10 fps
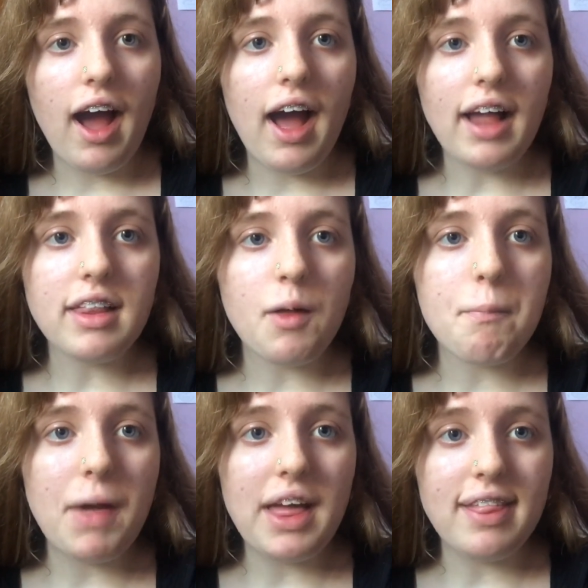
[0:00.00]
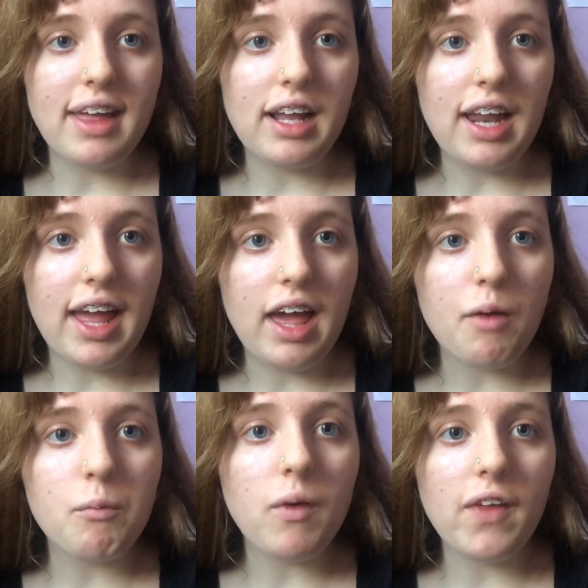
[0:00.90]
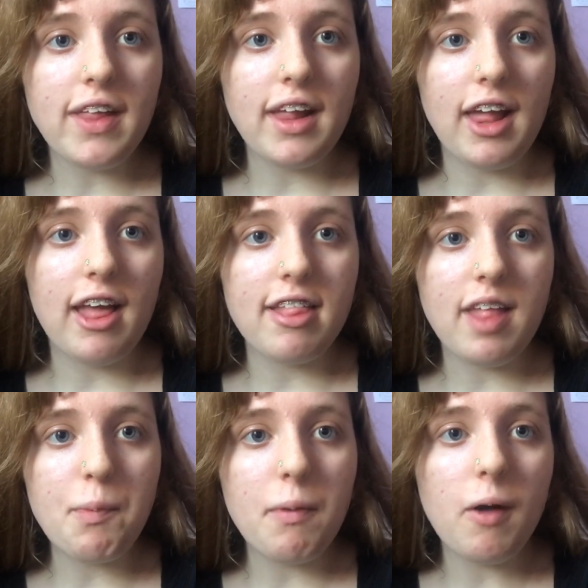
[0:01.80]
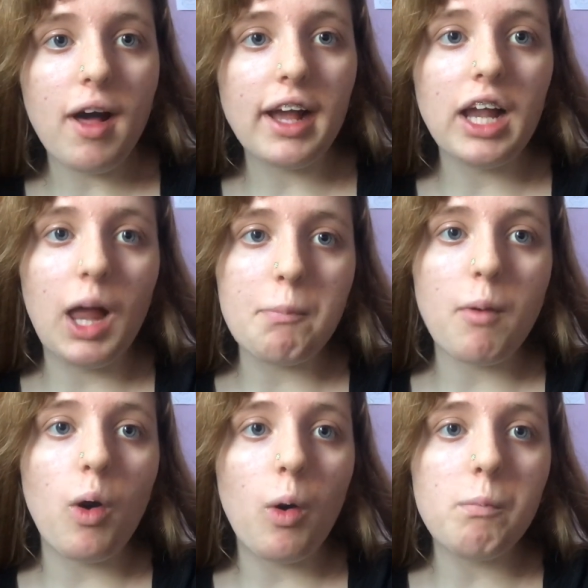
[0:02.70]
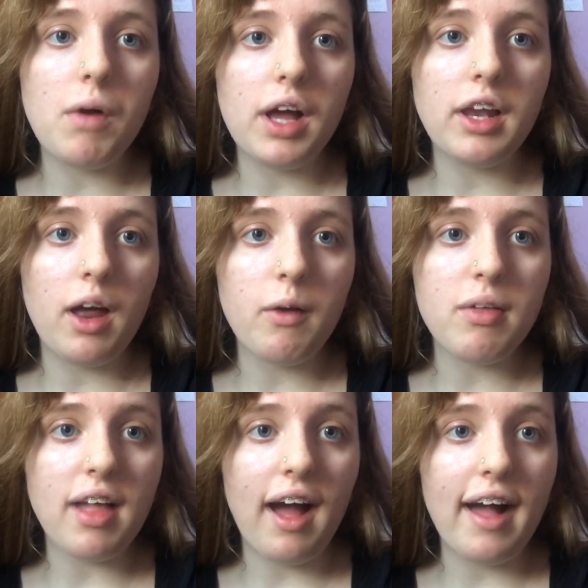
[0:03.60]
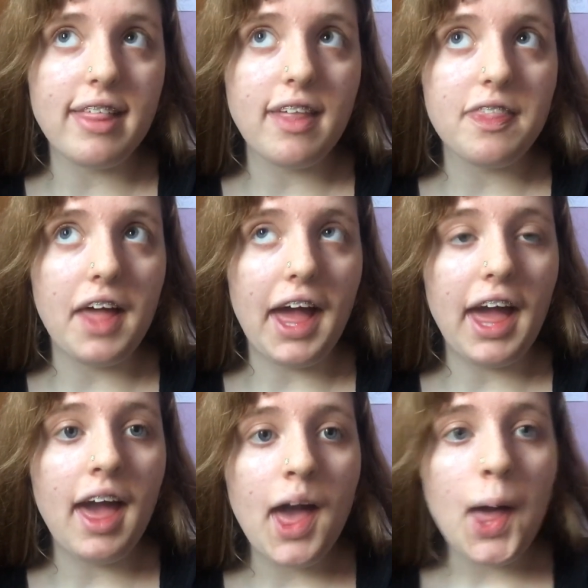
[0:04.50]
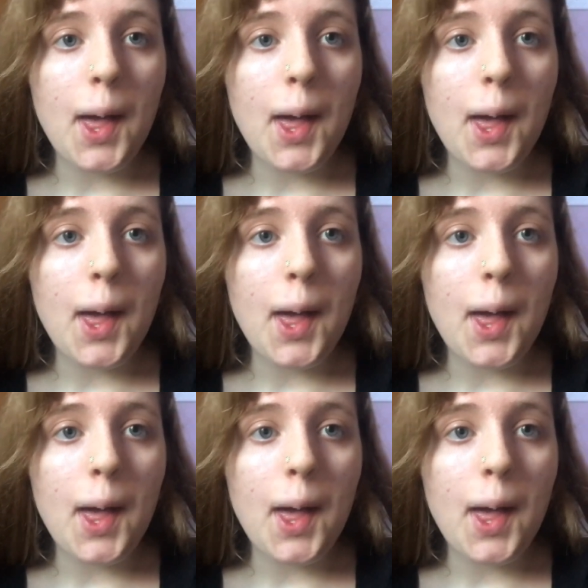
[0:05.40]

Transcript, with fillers: And basically what they did is they put a clamp on my nose and they